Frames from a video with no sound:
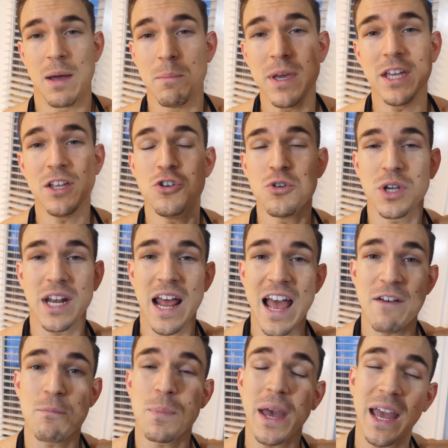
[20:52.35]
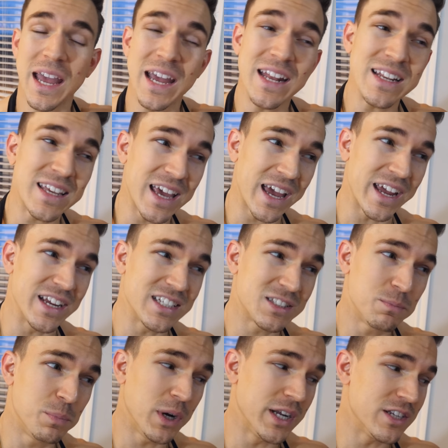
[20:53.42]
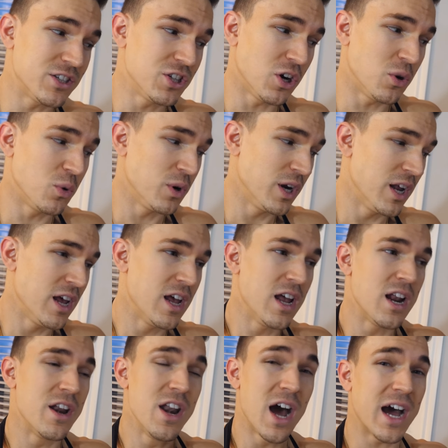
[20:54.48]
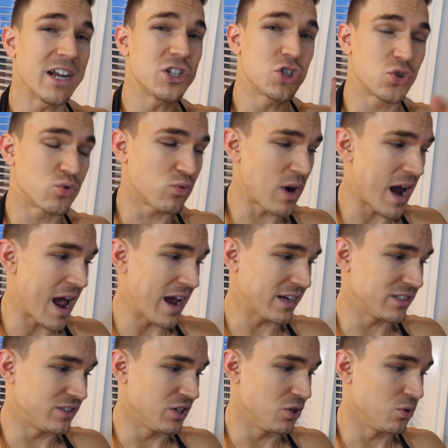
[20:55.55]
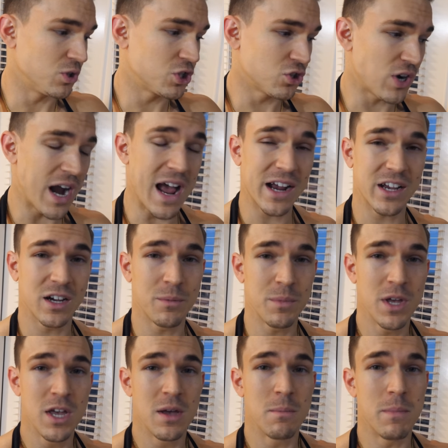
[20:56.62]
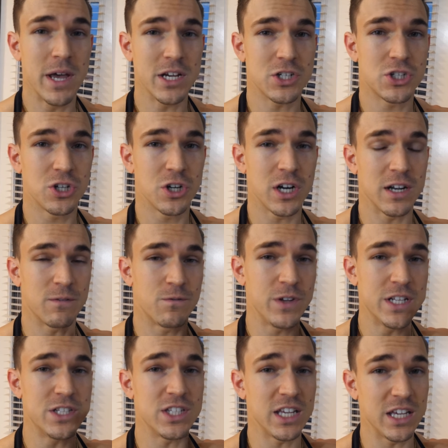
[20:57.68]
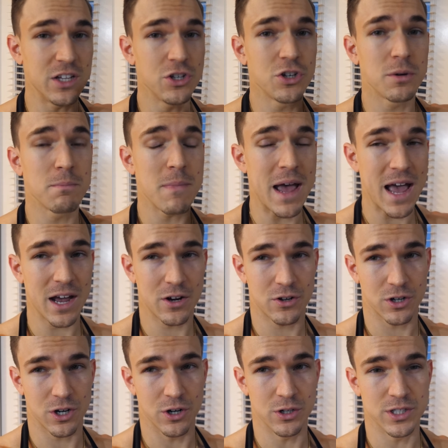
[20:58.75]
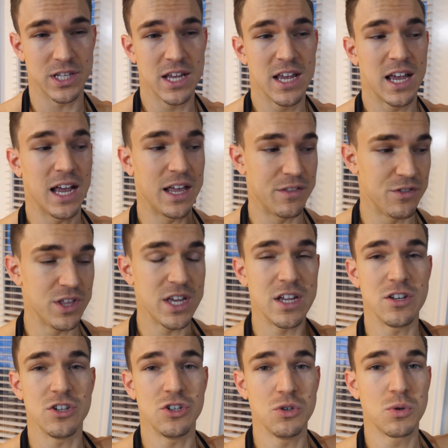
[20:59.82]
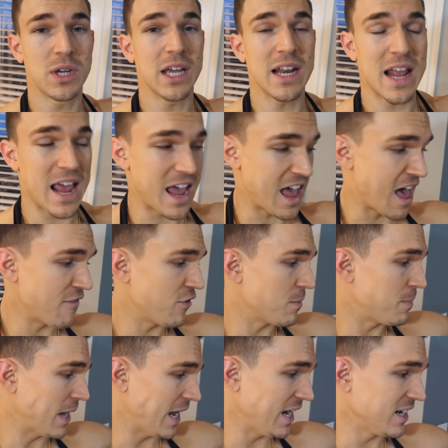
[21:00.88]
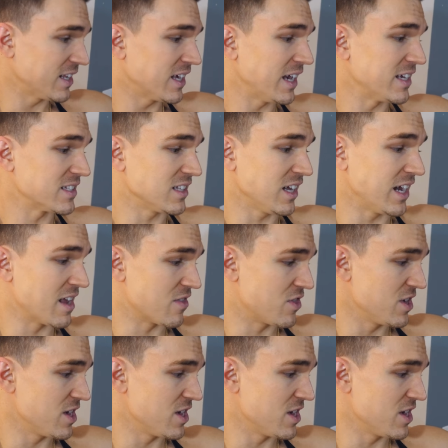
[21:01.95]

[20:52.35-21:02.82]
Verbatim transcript: I mean, you can have pancakes, but don't not track. So track them, make sure it fits in your macros, and then you can have pancakes like